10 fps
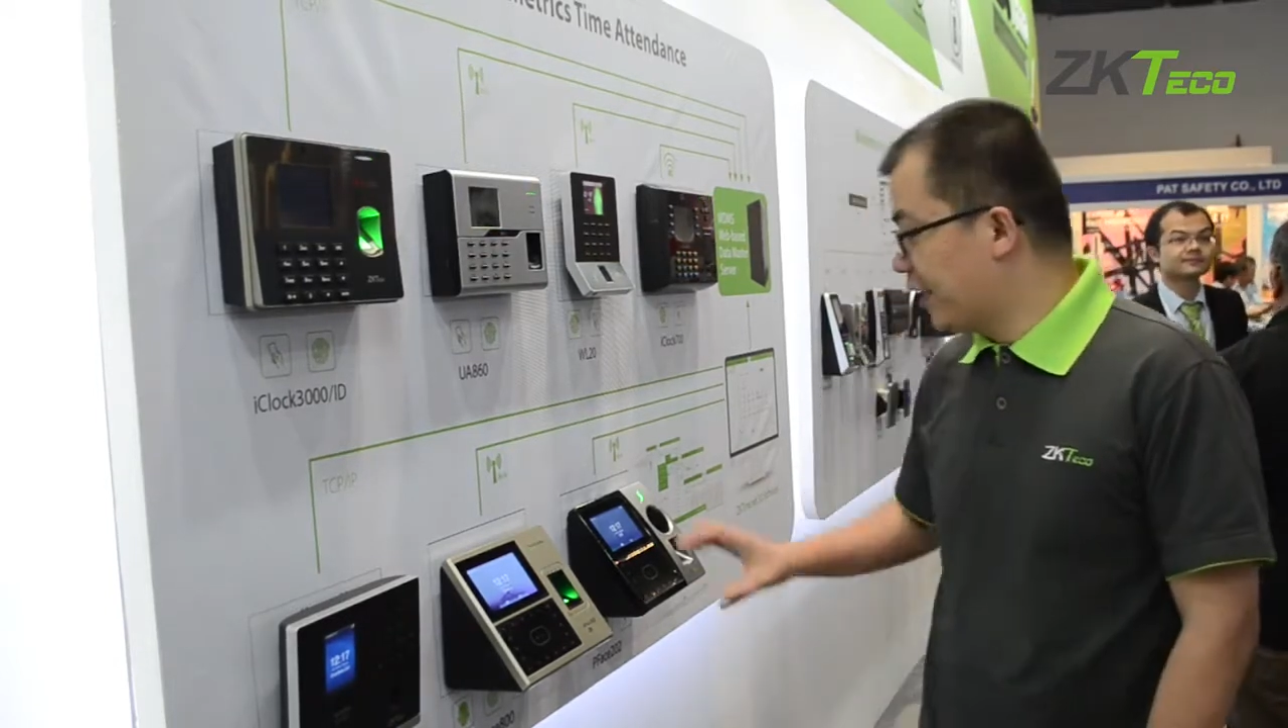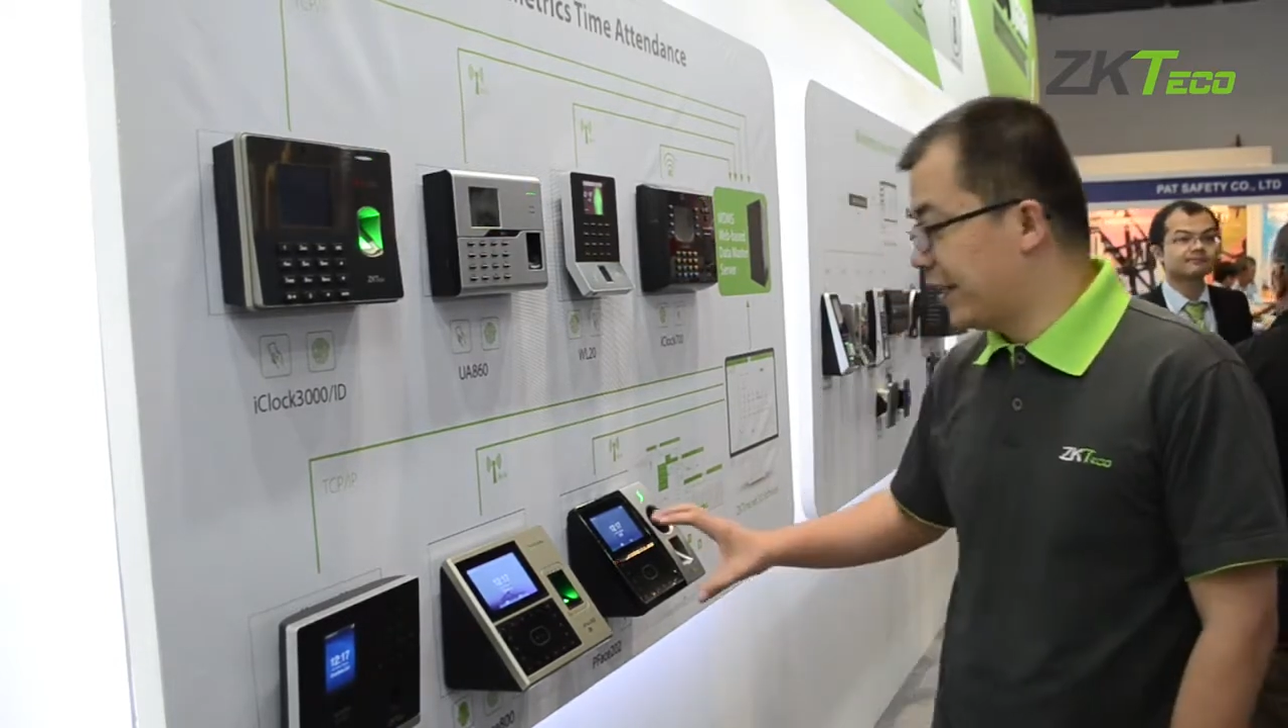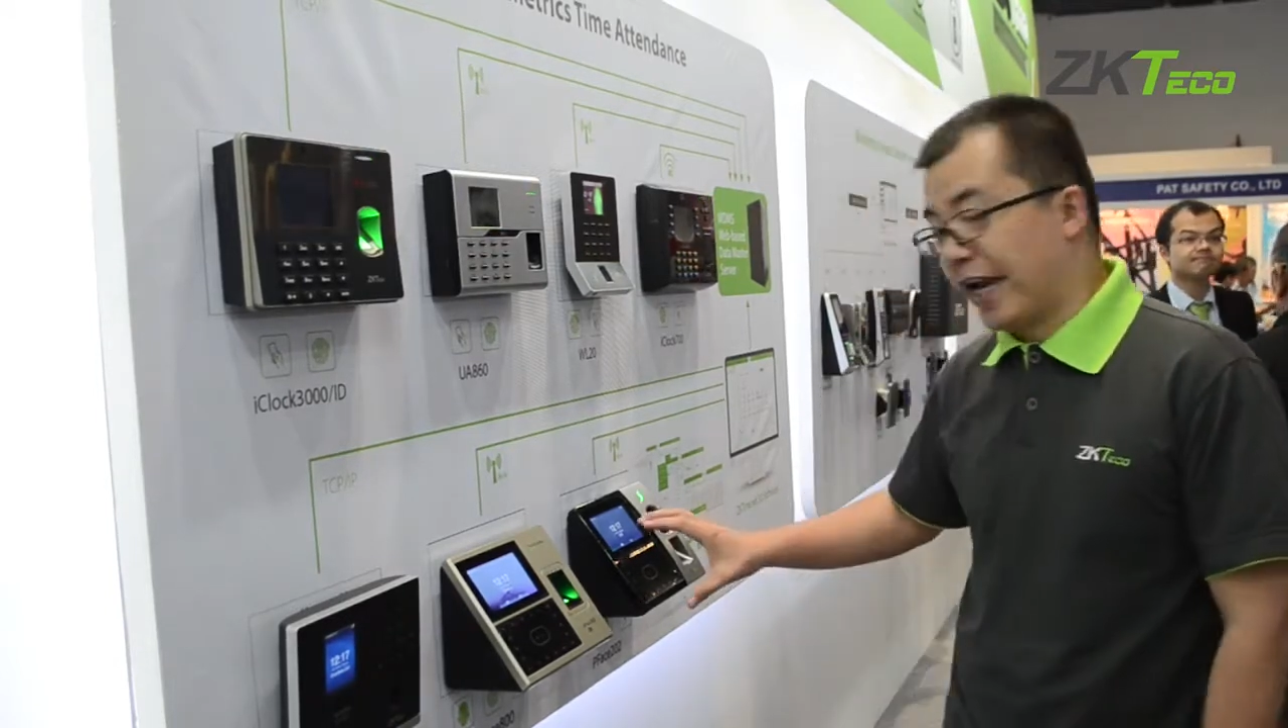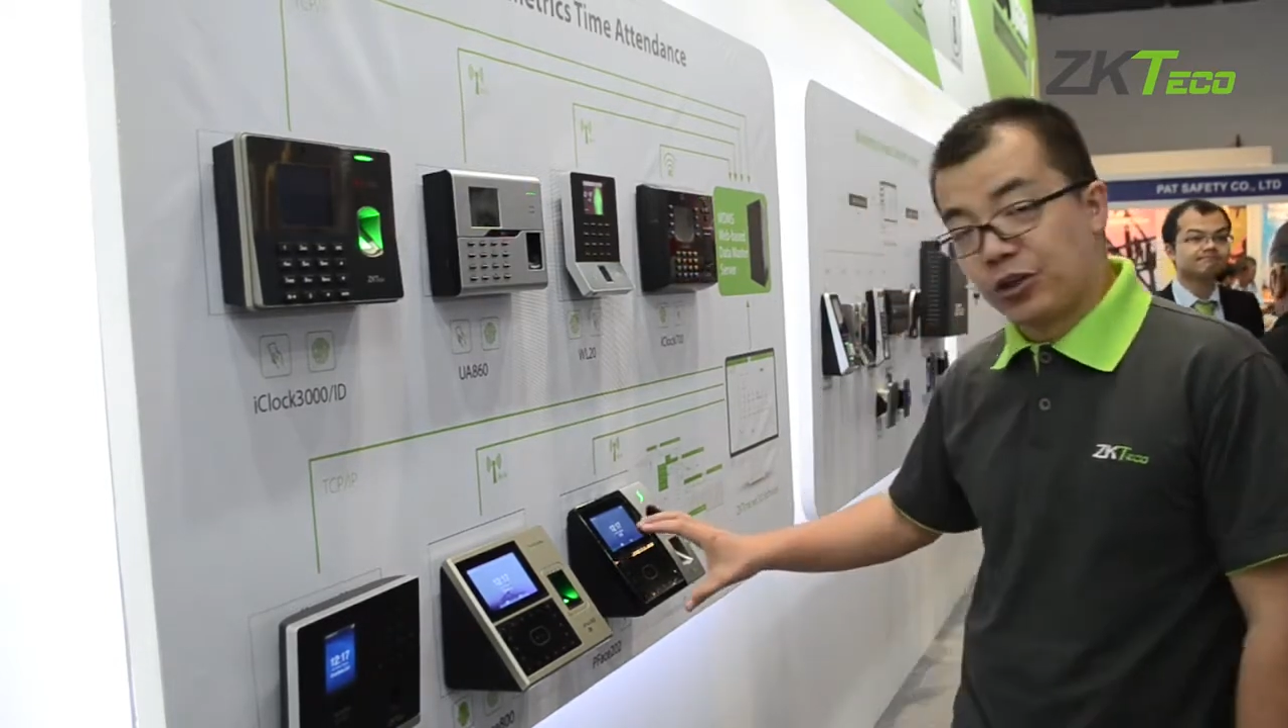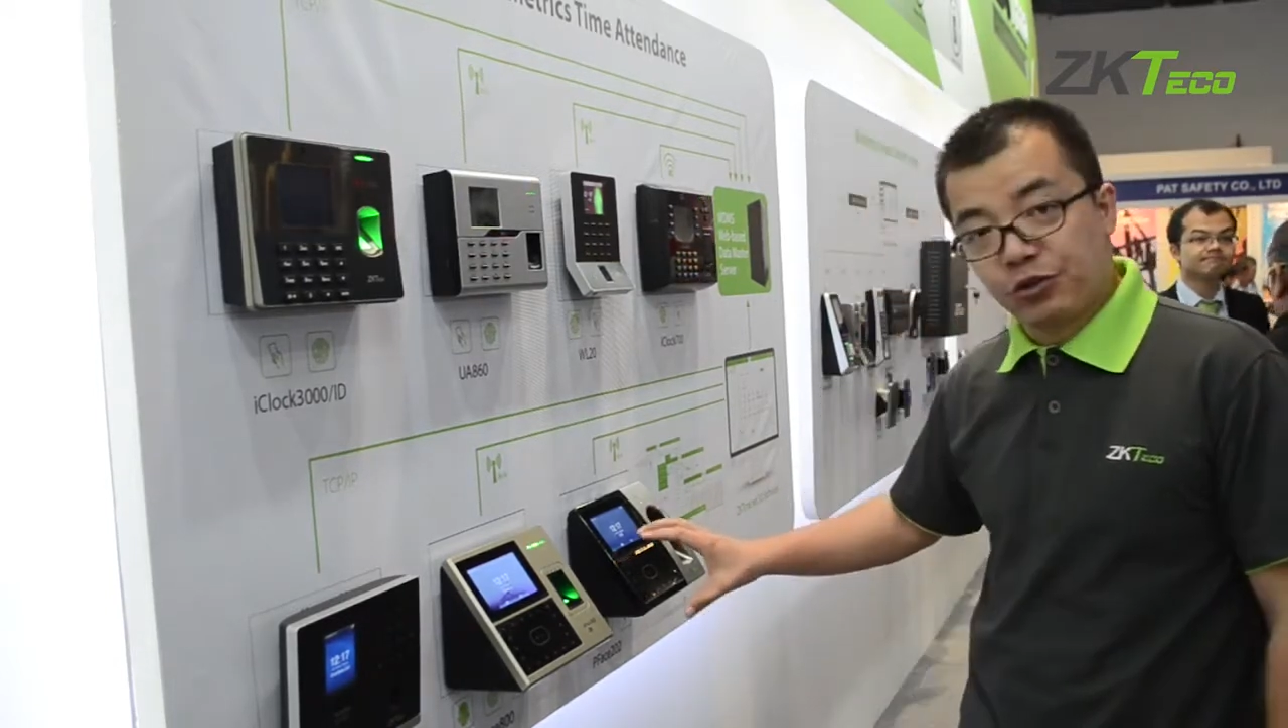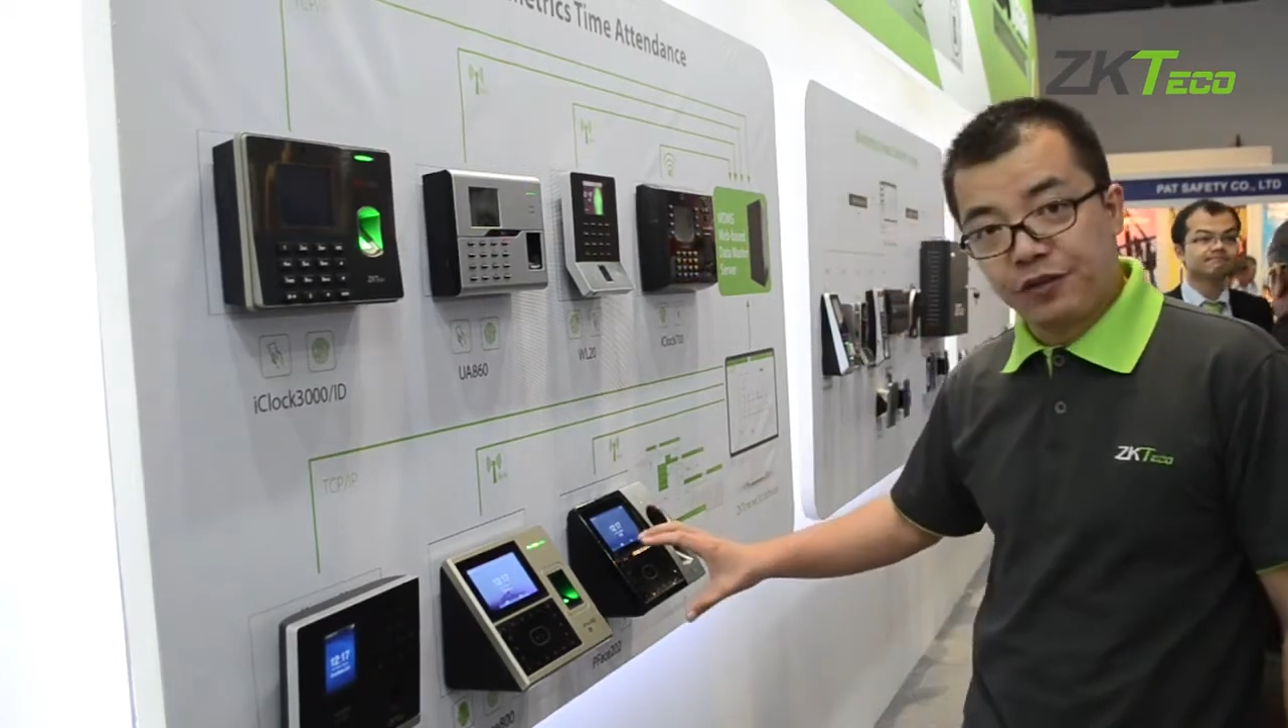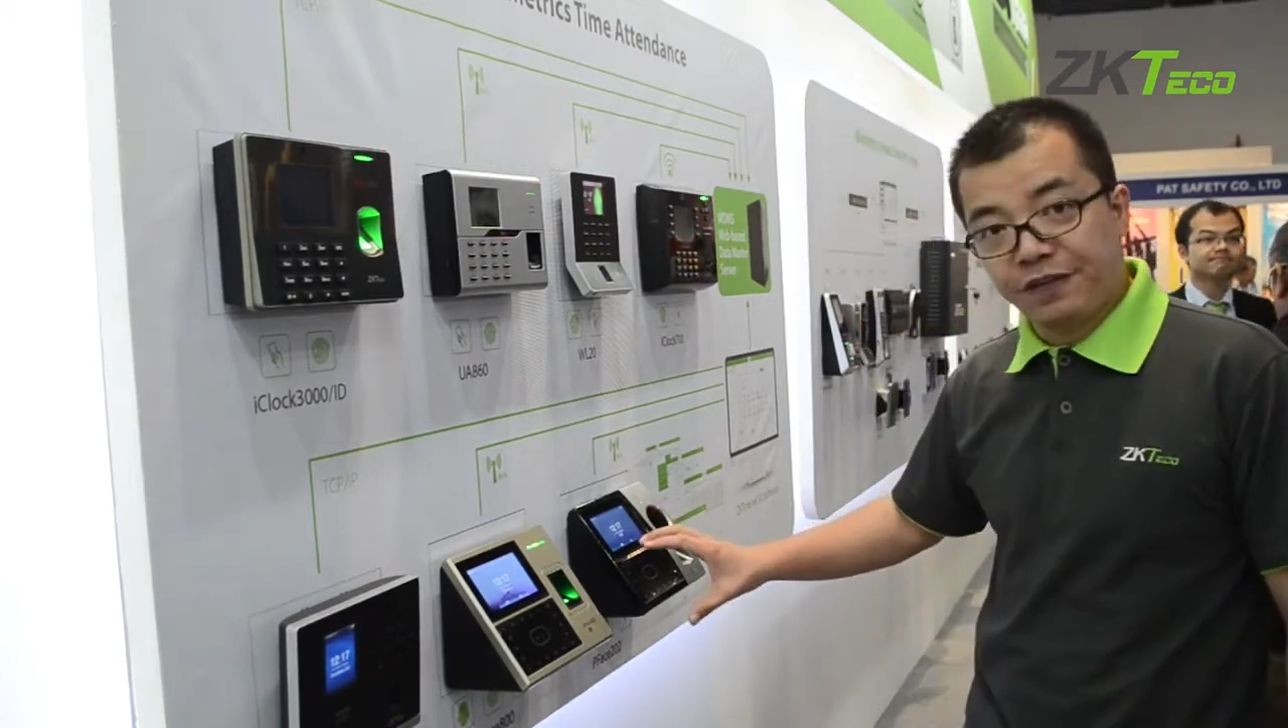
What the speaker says: they can choose